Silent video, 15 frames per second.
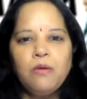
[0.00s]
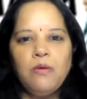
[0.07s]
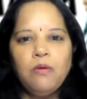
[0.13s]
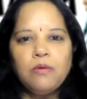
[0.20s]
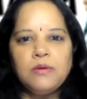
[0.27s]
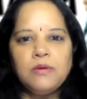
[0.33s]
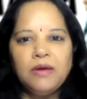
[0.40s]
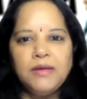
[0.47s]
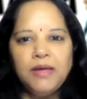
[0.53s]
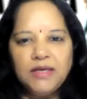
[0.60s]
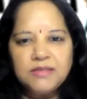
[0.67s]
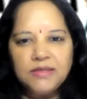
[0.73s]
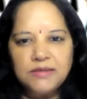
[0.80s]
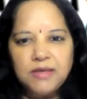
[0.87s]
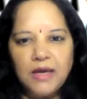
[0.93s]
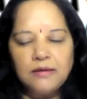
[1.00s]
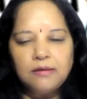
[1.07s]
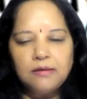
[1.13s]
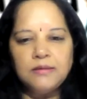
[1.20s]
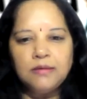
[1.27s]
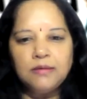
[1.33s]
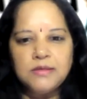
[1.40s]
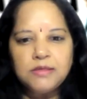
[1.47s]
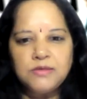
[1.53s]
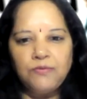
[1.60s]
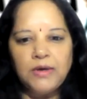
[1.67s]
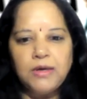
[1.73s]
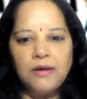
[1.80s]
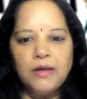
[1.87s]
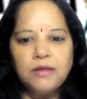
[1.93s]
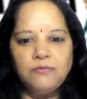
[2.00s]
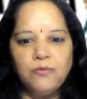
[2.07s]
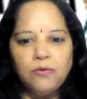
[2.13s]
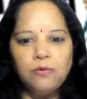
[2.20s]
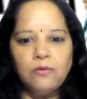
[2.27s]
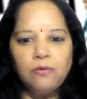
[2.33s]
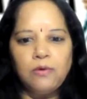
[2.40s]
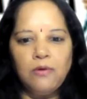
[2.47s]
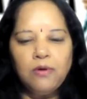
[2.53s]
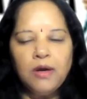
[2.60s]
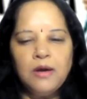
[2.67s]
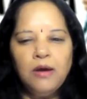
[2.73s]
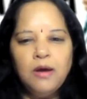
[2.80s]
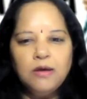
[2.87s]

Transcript: on next Saturday, that is 29th 4 o'clock.